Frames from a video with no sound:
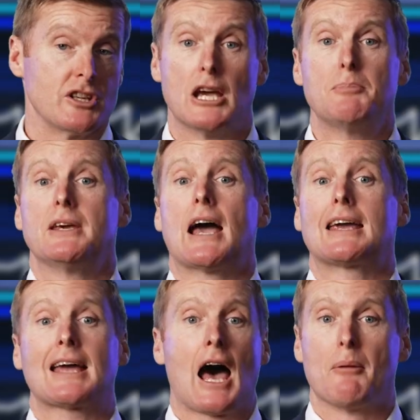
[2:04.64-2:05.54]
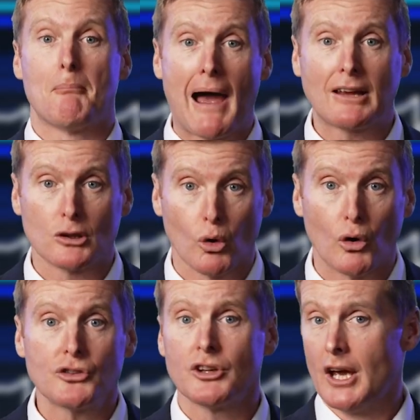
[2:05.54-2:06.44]
The E P A can't make
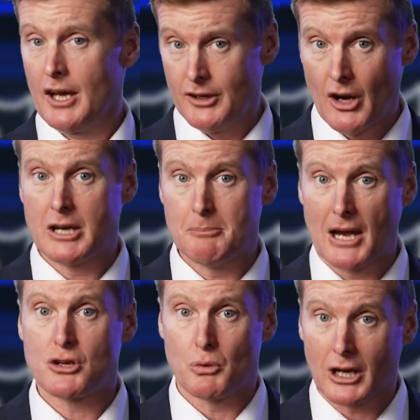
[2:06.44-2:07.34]
laws, it only makes